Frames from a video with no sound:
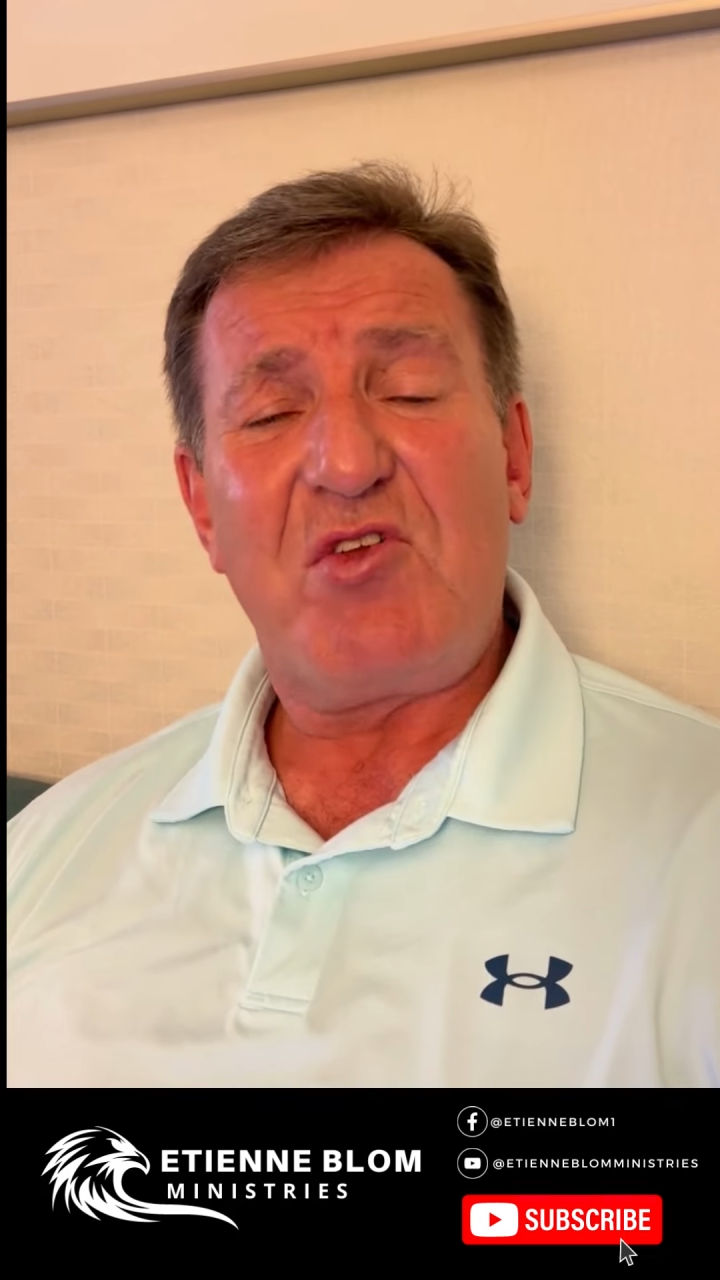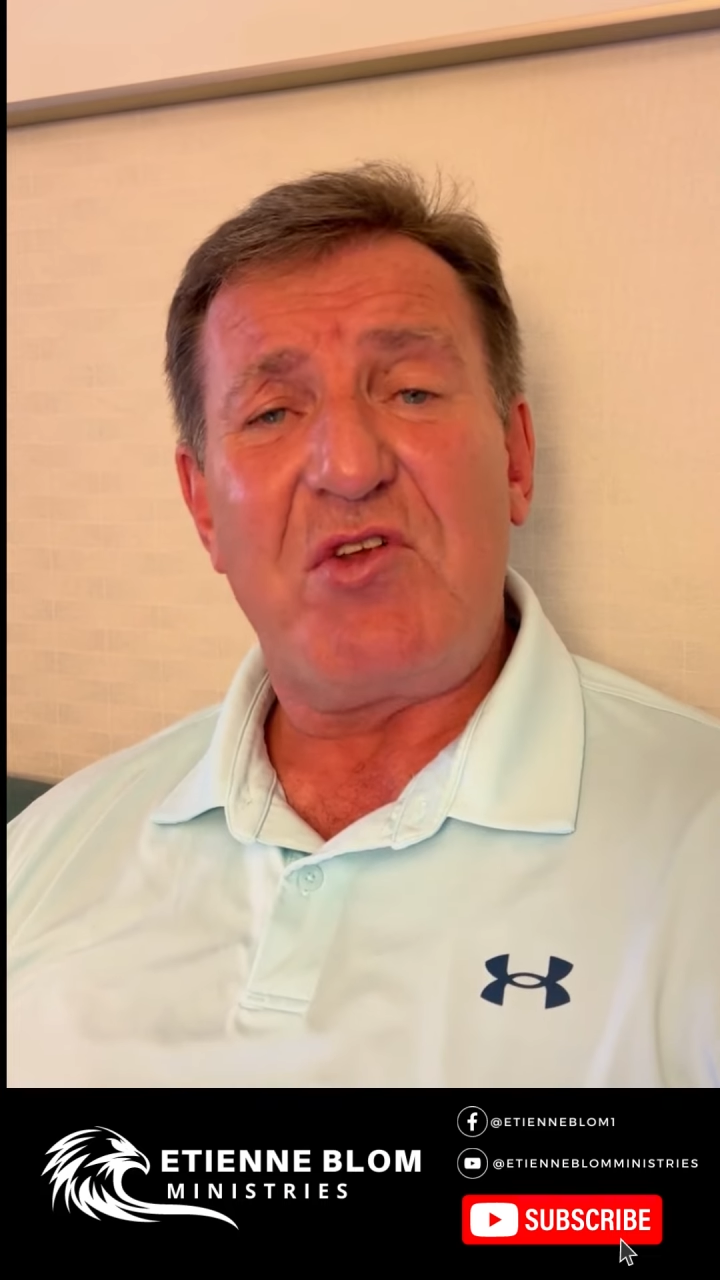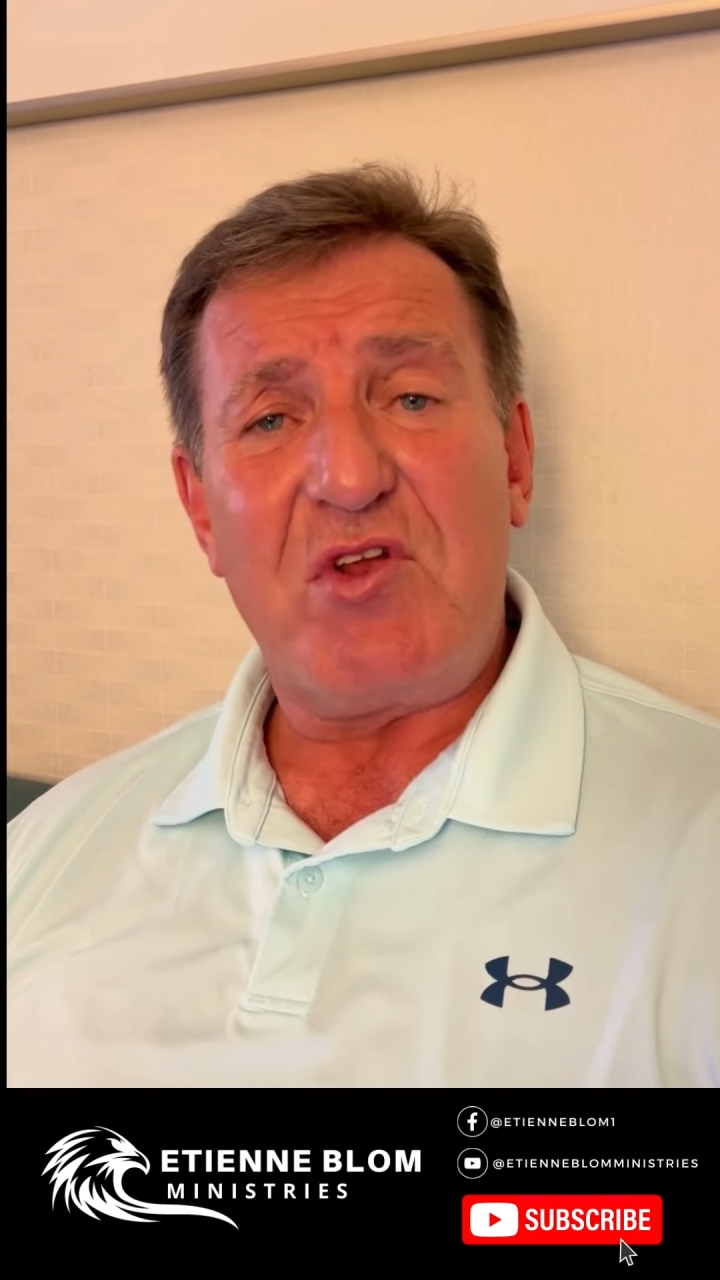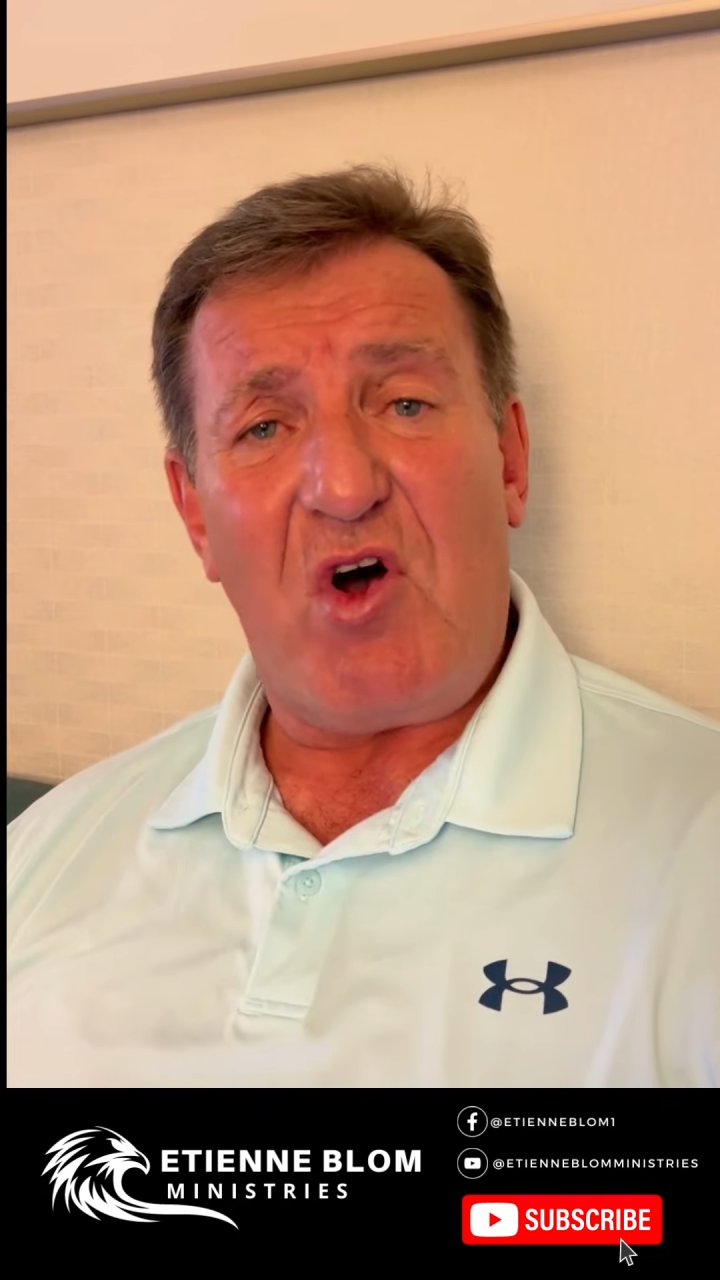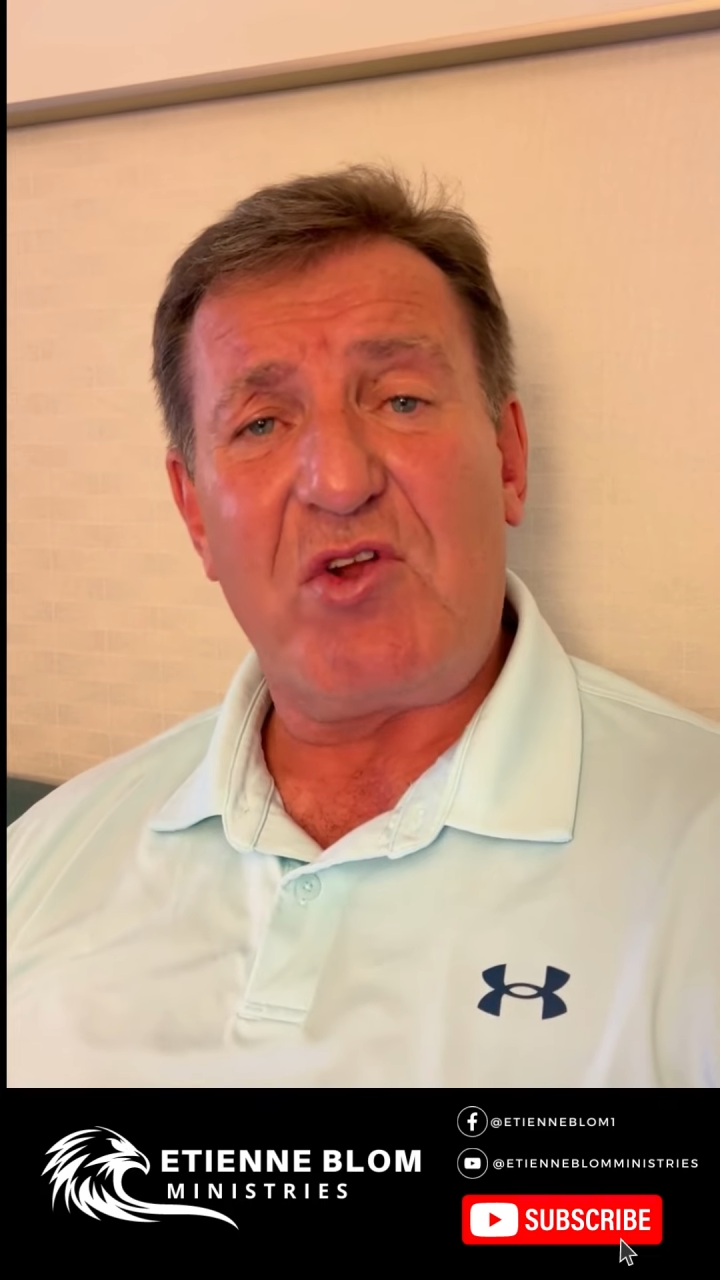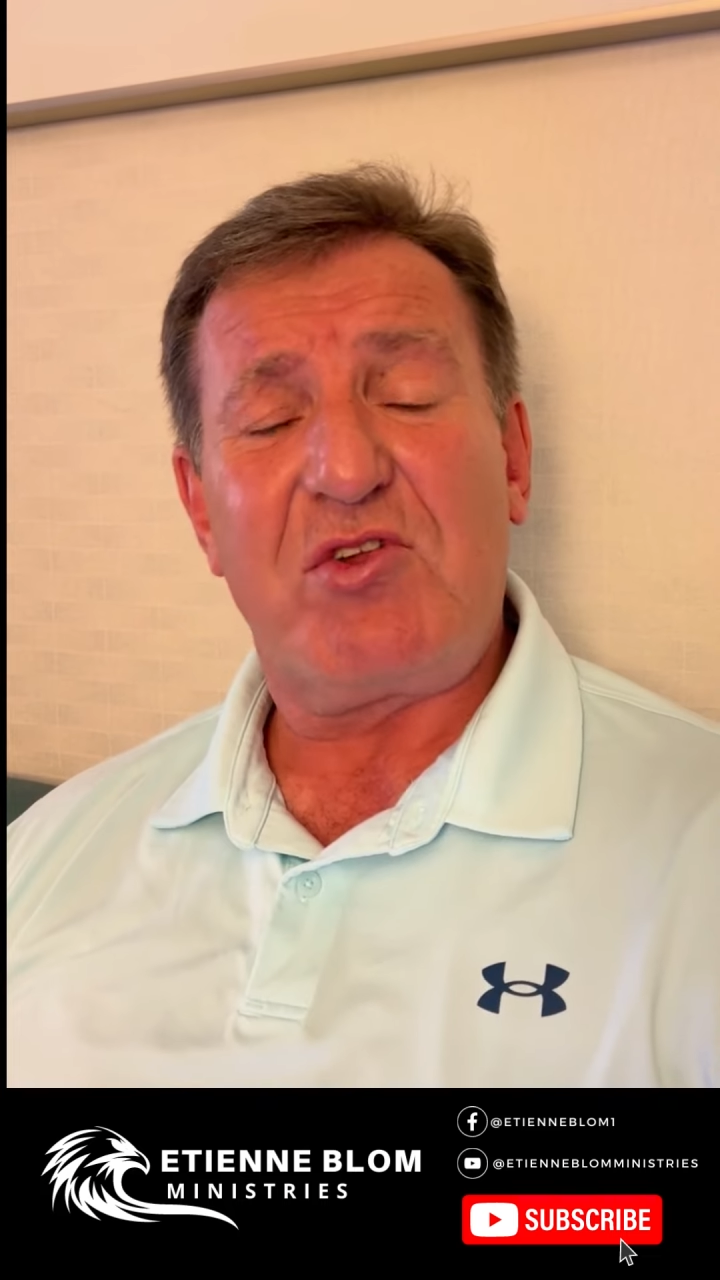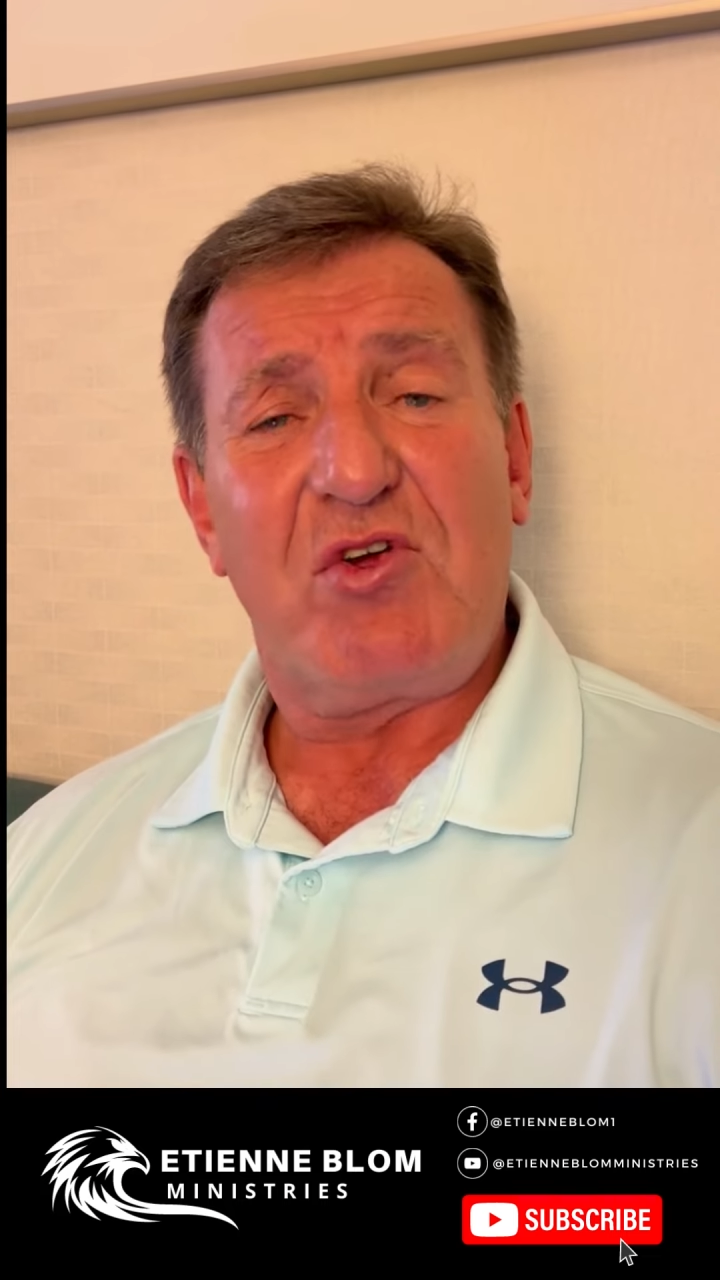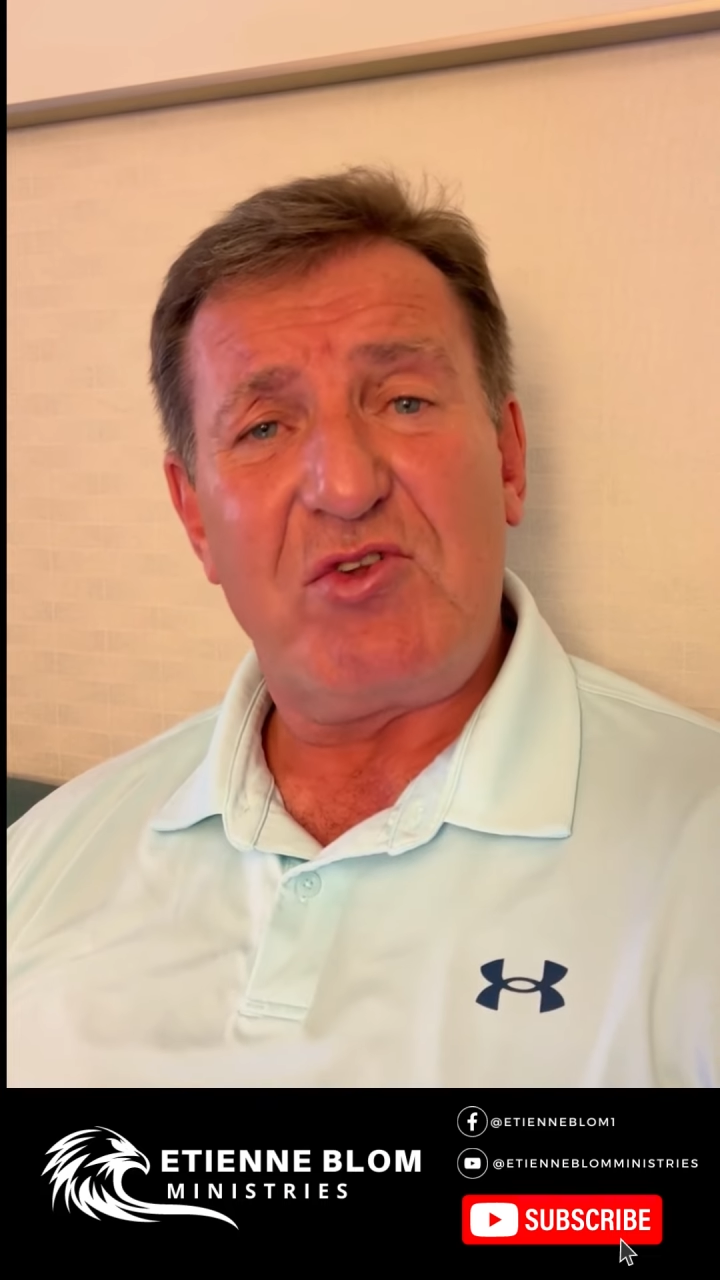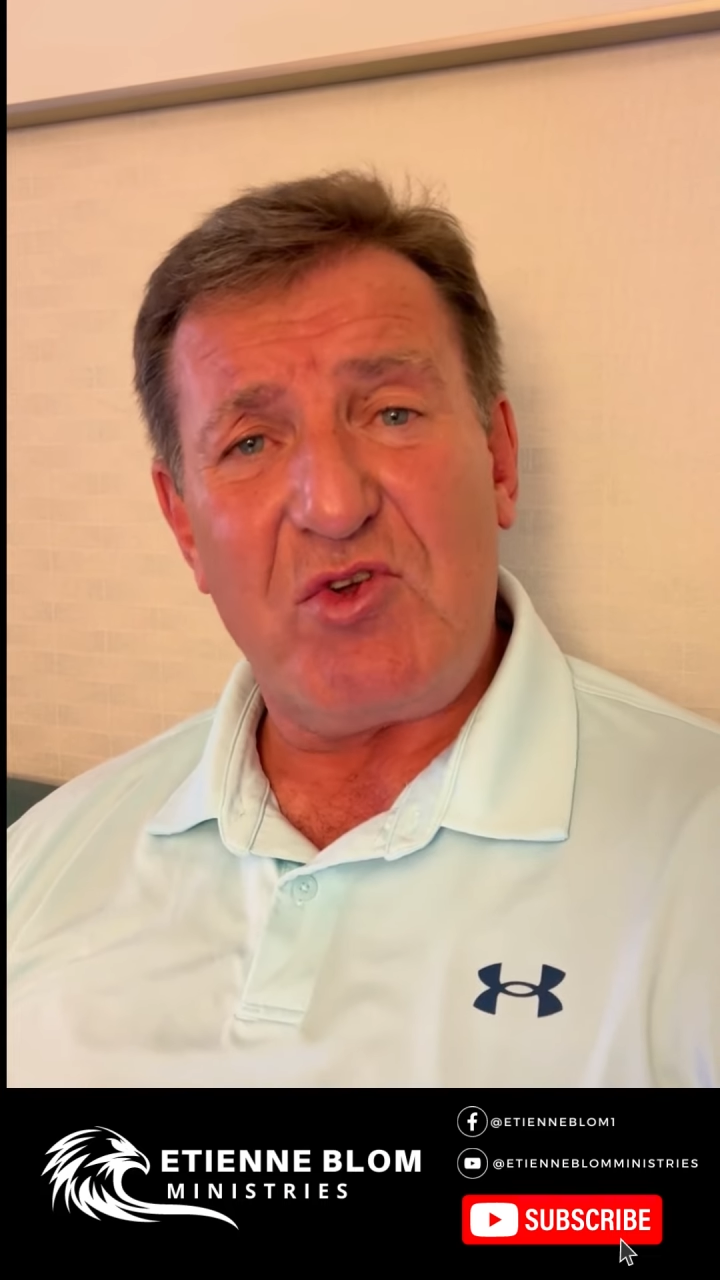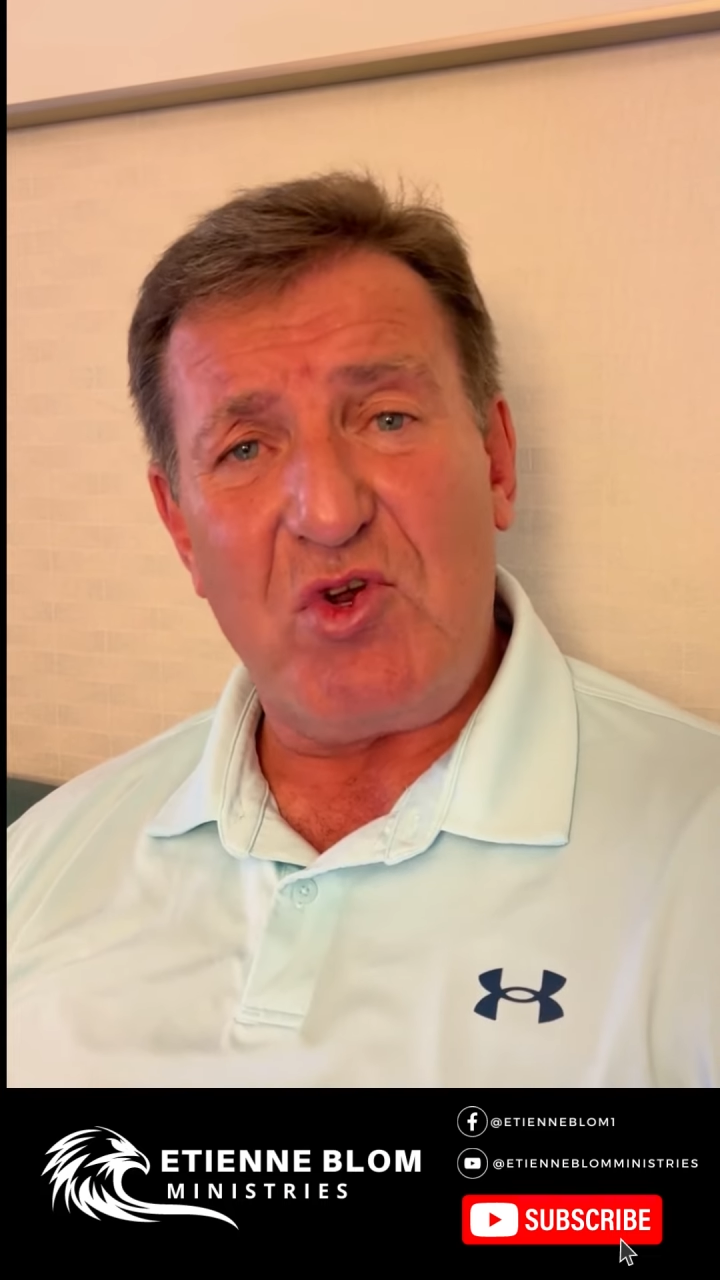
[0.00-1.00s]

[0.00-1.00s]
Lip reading: not to